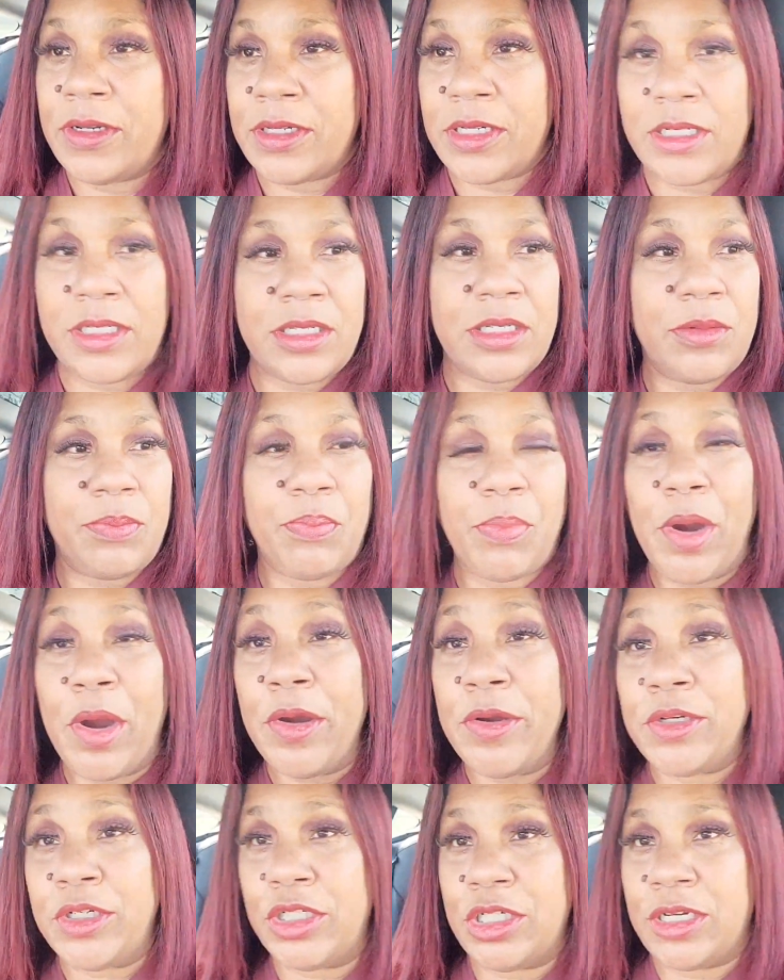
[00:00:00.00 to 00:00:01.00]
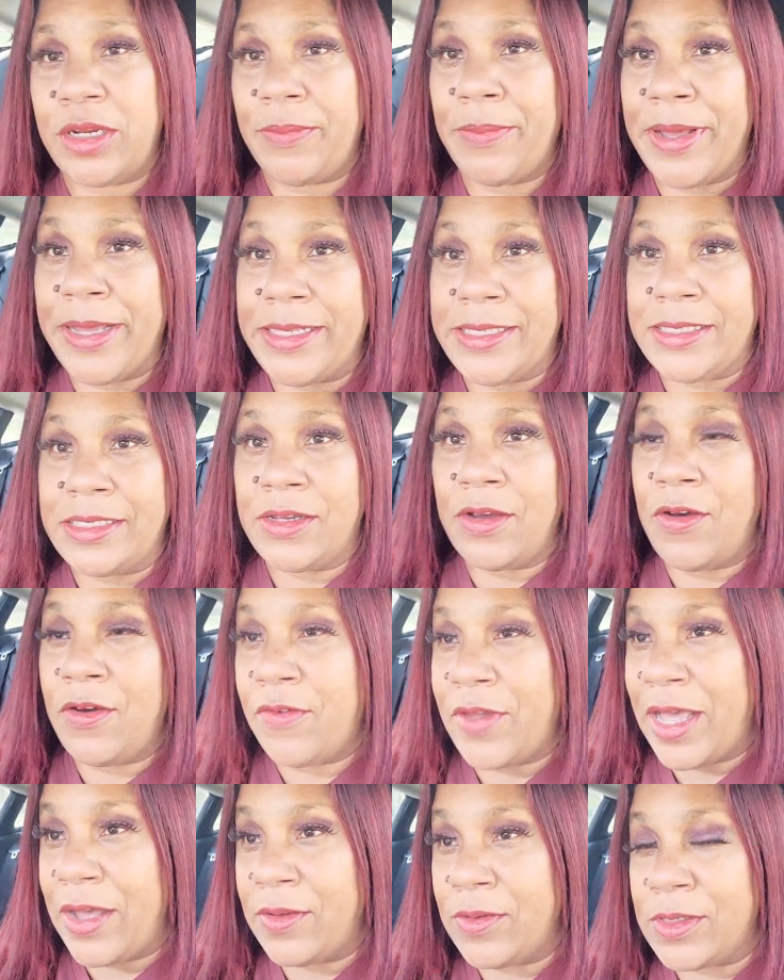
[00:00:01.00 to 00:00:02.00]
to just perch myself
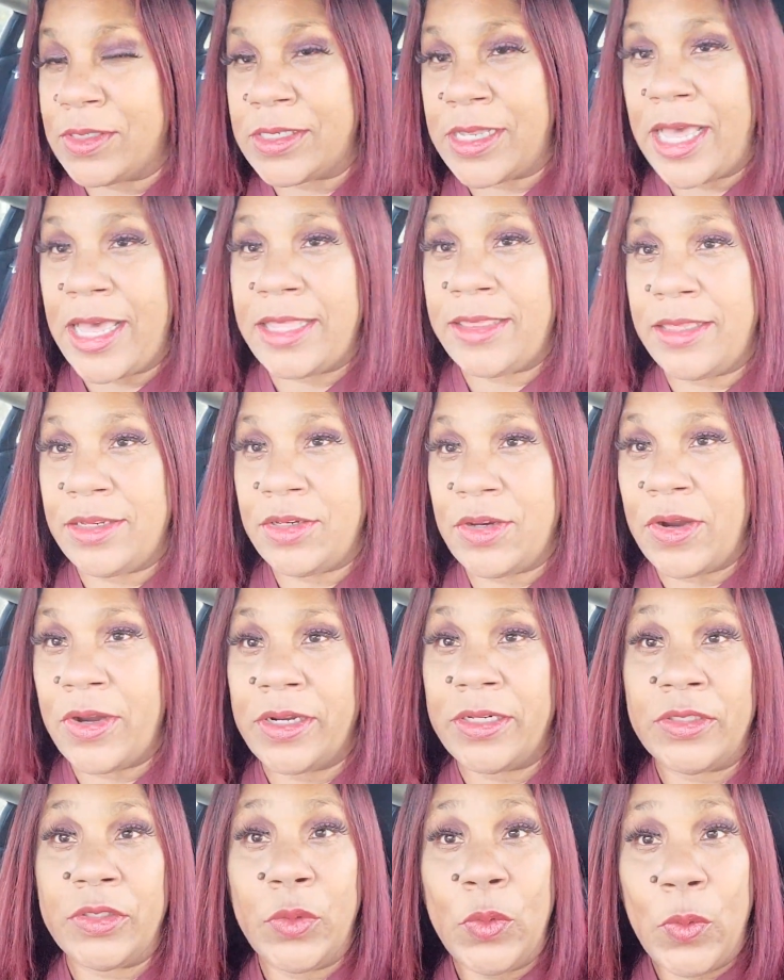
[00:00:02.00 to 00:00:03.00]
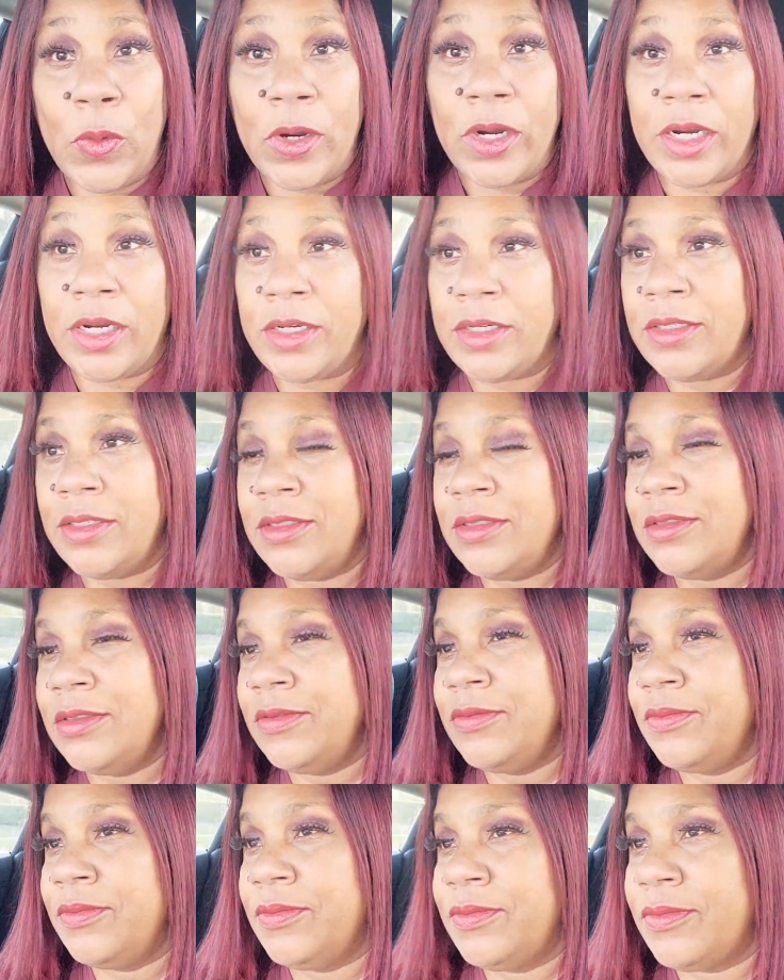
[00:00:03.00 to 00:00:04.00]
outside the darn door
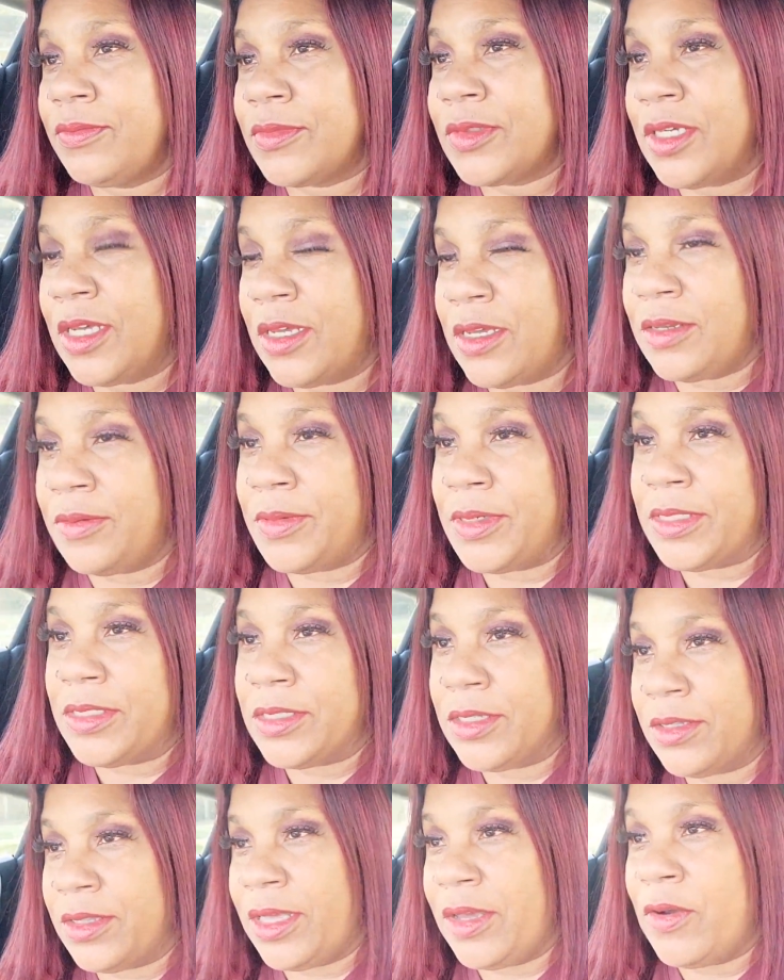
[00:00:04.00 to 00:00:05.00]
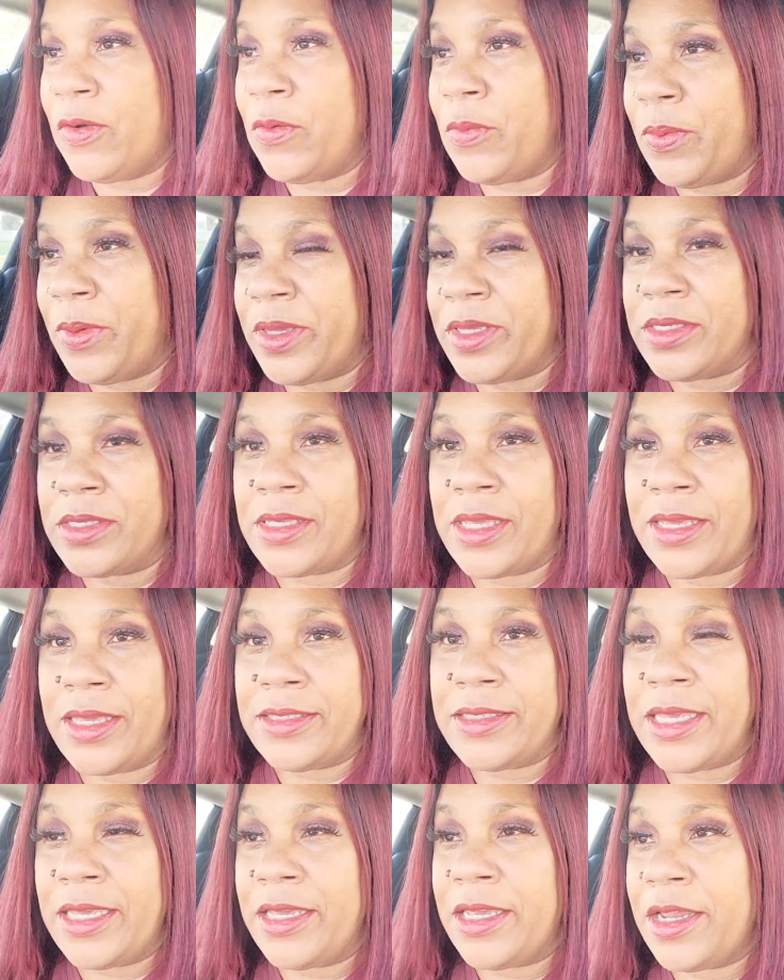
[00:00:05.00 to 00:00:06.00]
until they open so they can
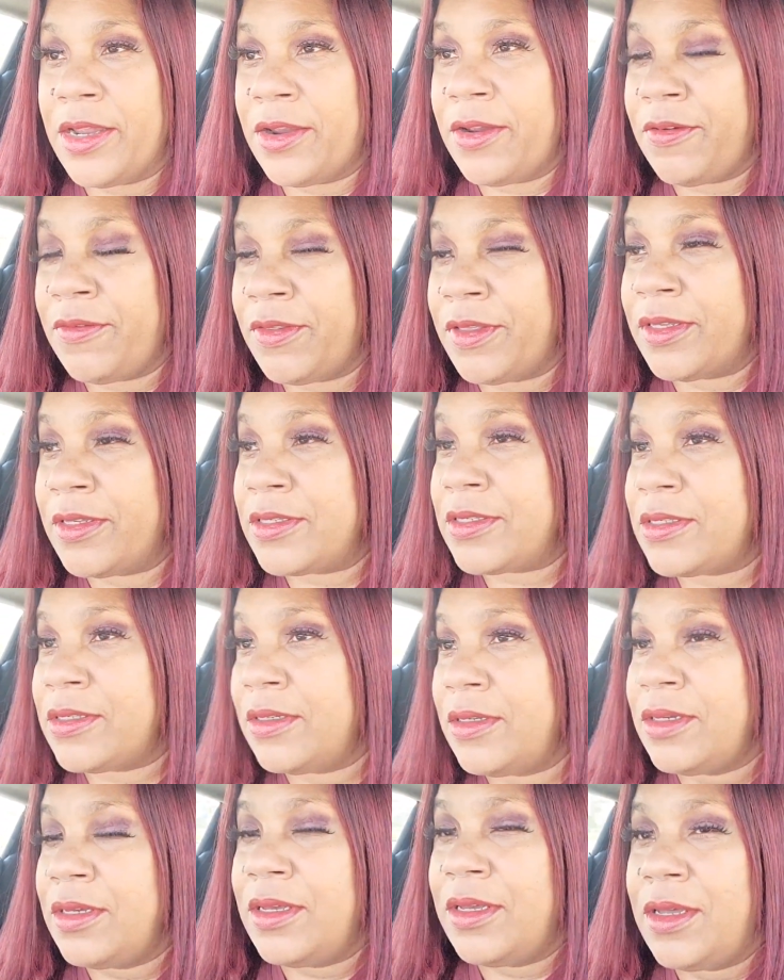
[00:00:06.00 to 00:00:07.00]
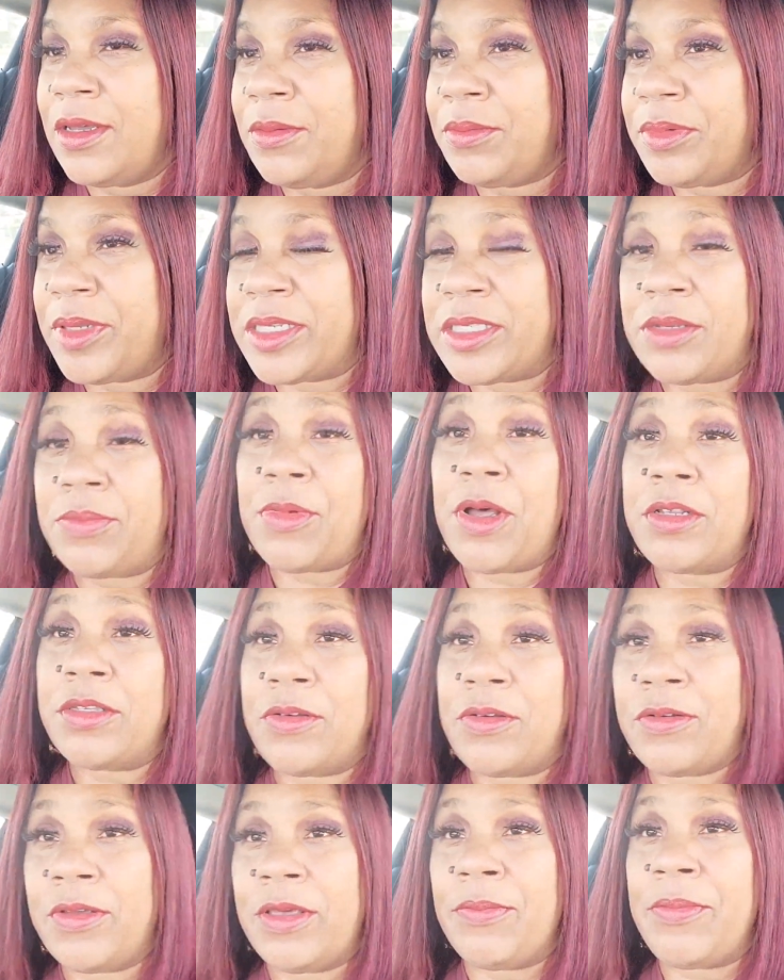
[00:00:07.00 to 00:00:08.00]
take care of this. Plus, I'm also
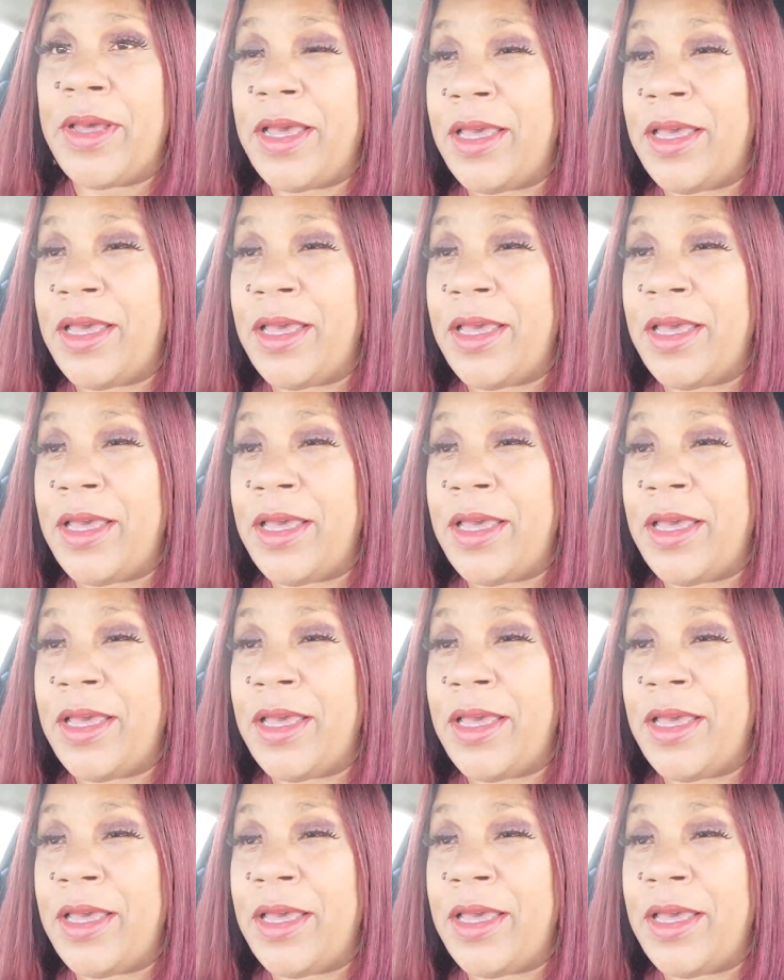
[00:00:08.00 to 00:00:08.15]
going to get